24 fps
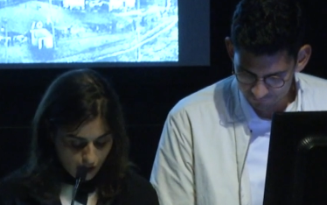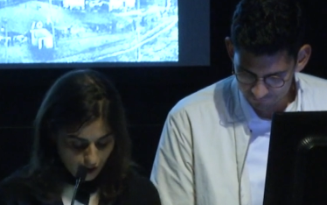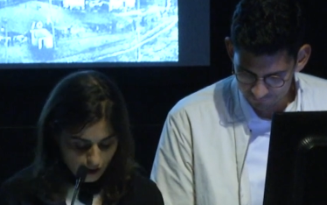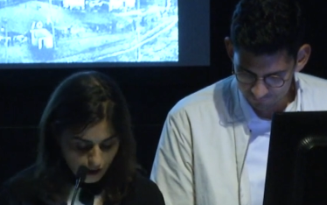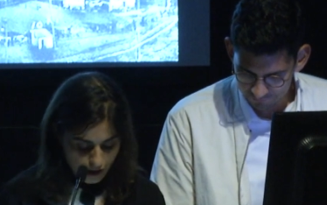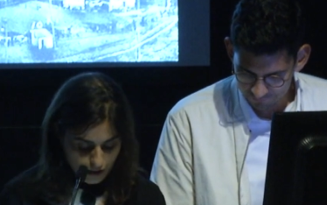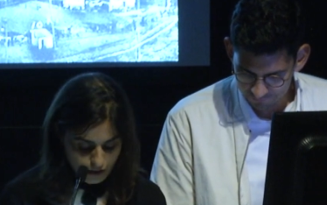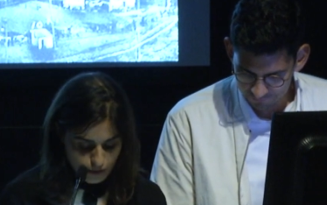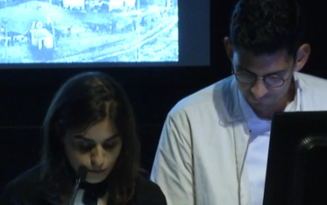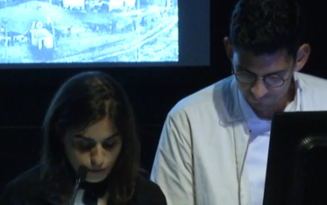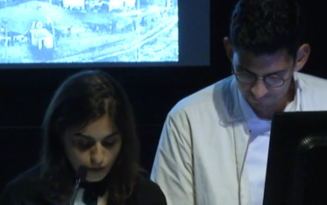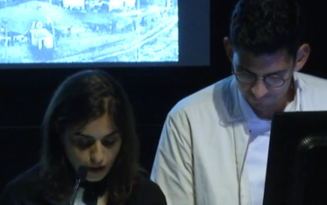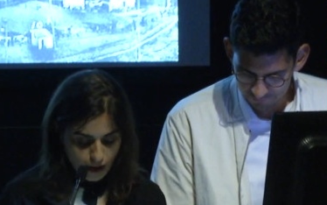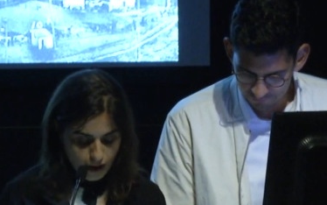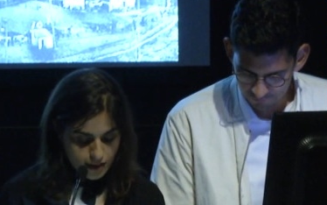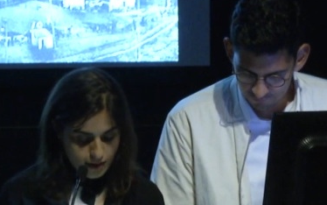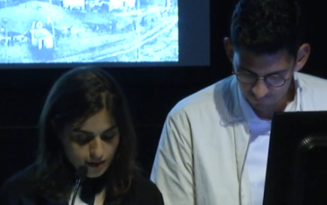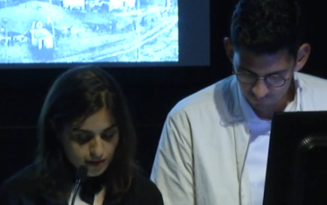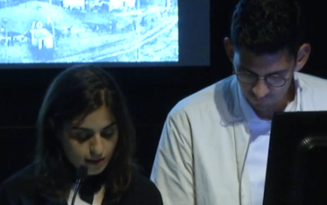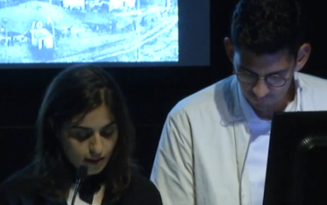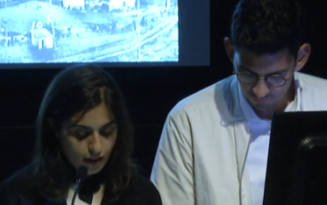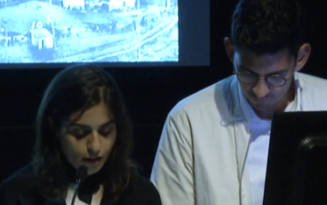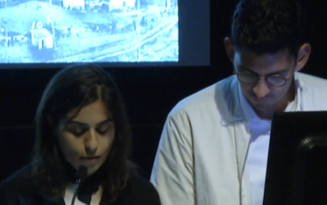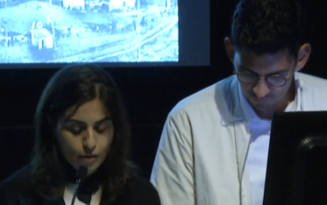Speaker 1: as,
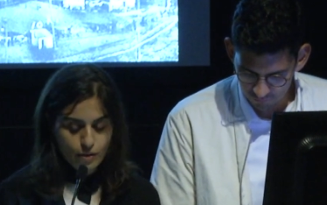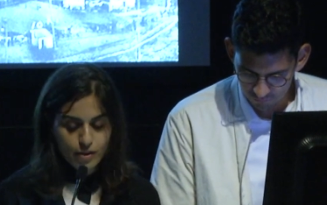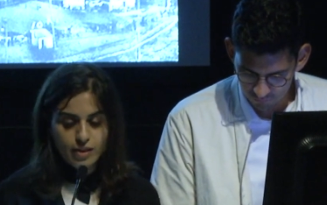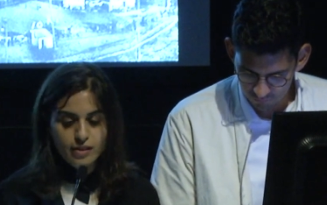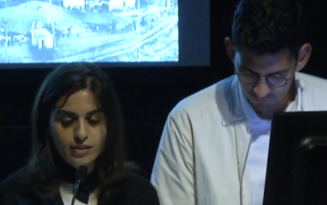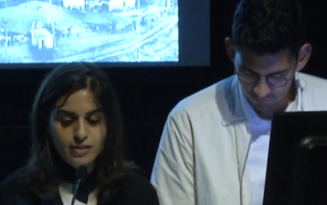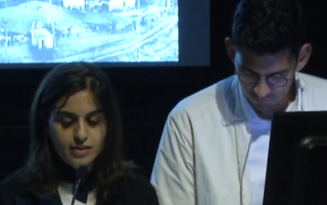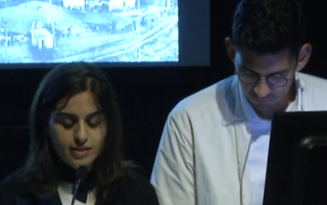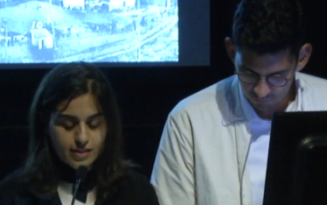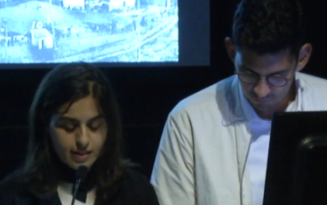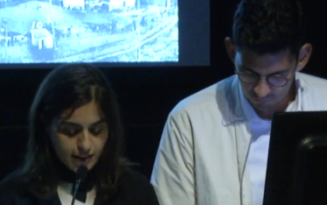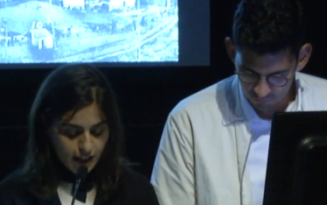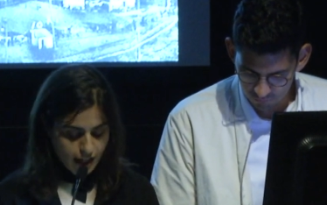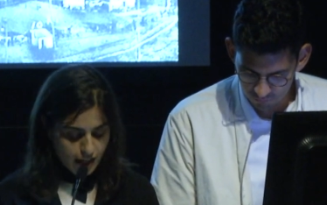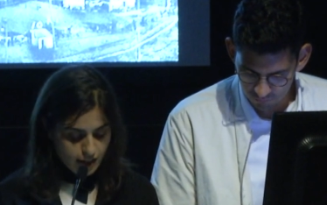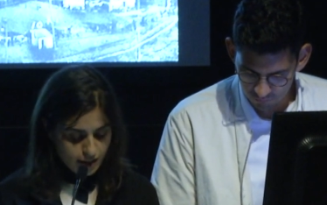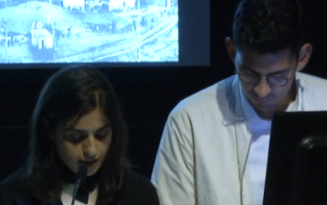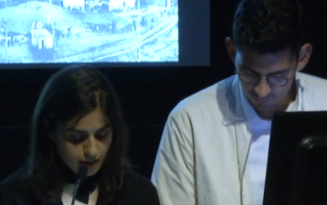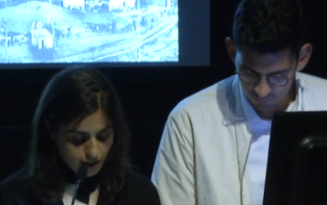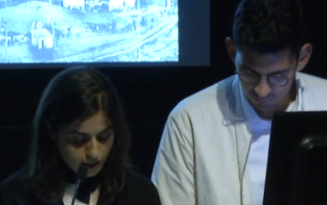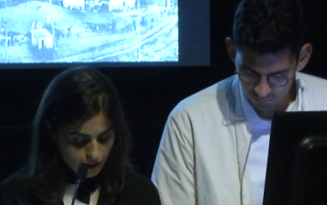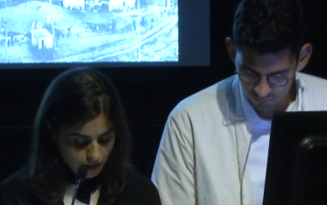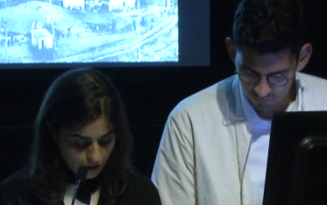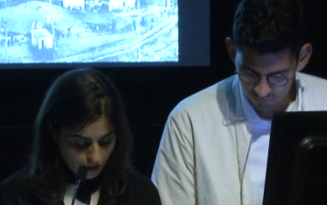as our
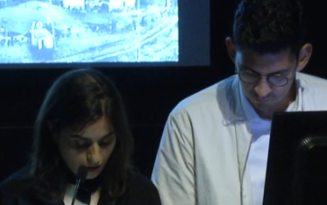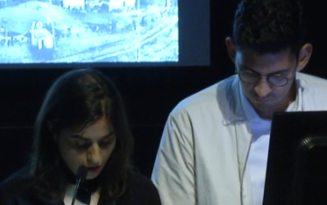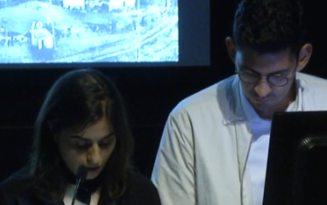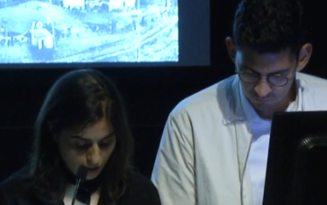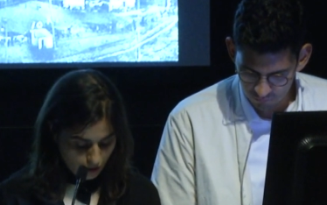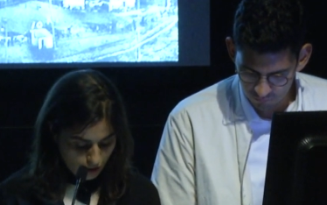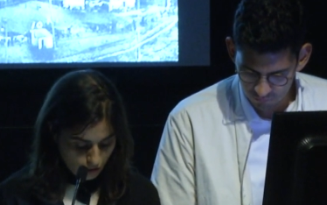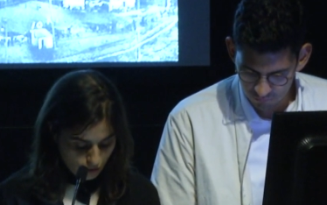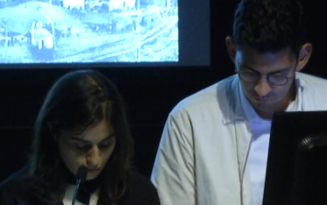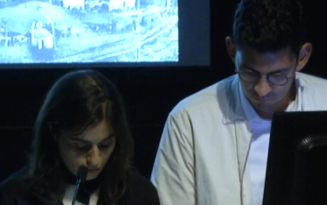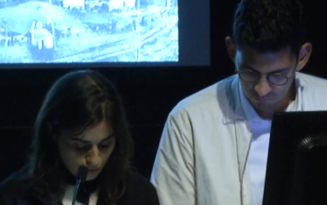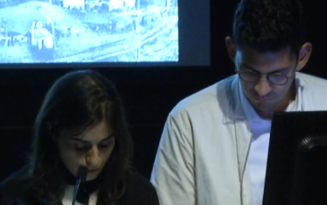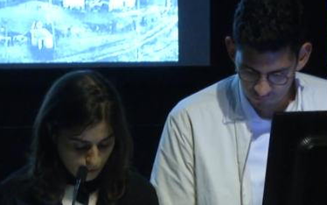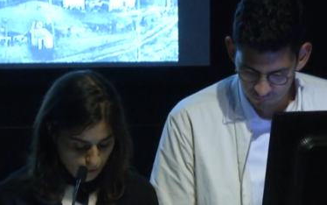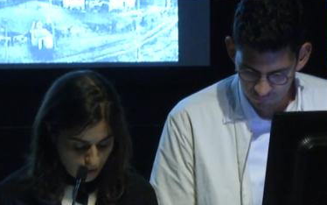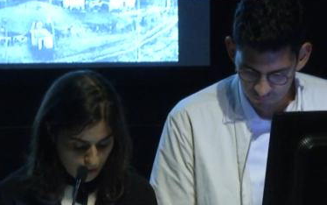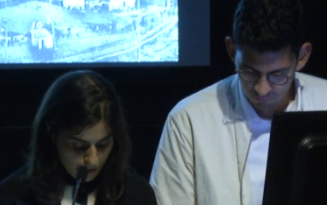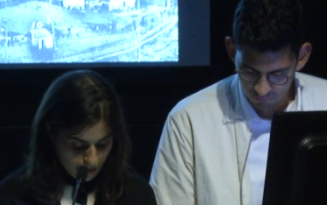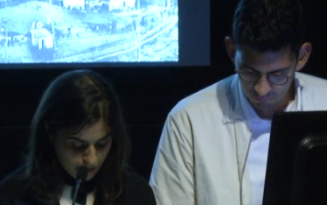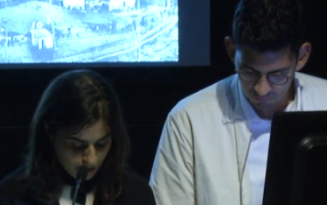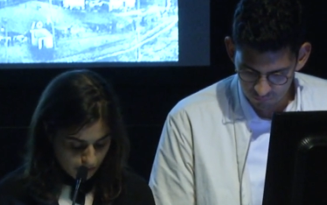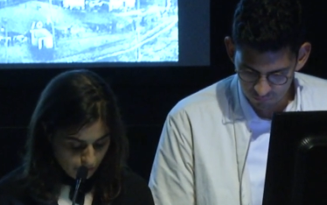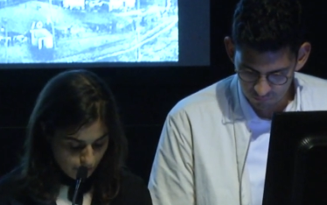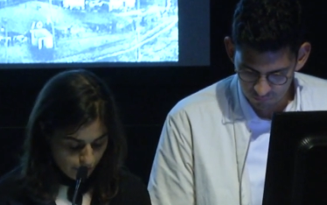understanding uh, of the
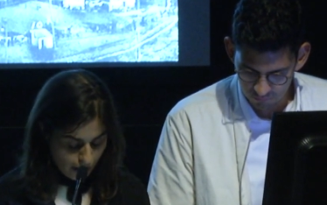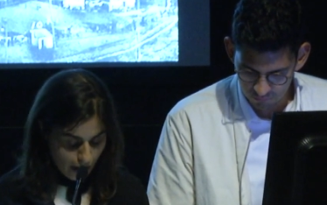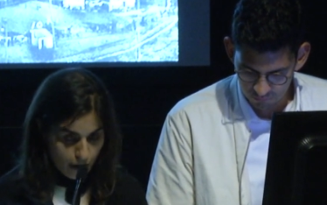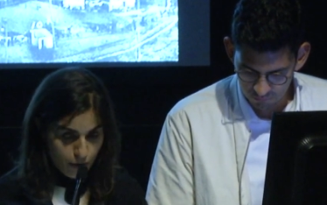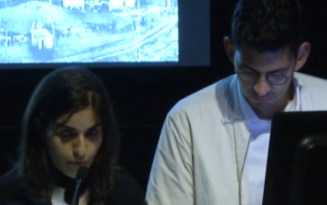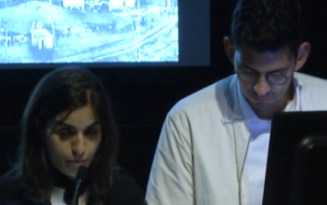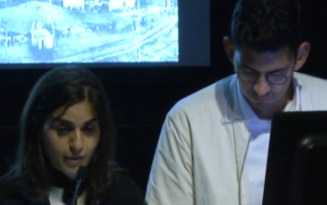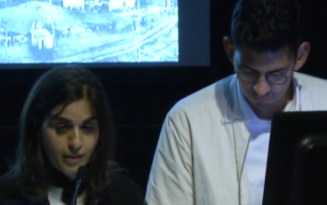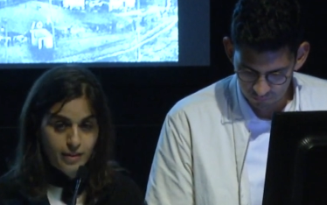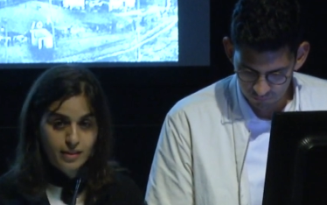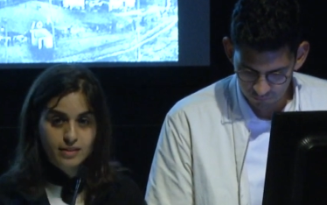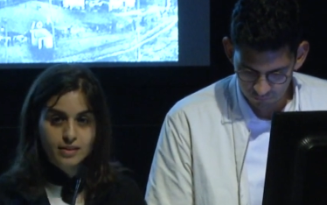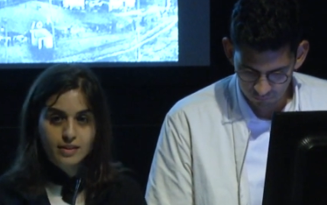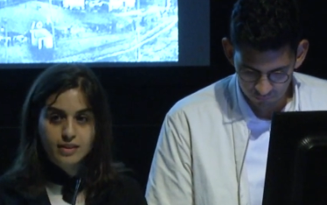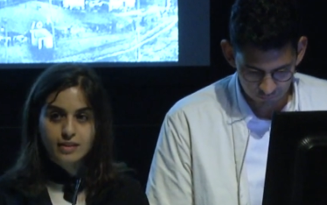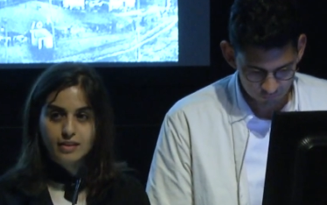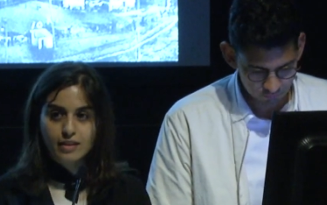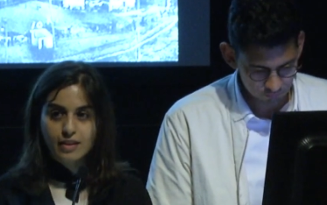built environment,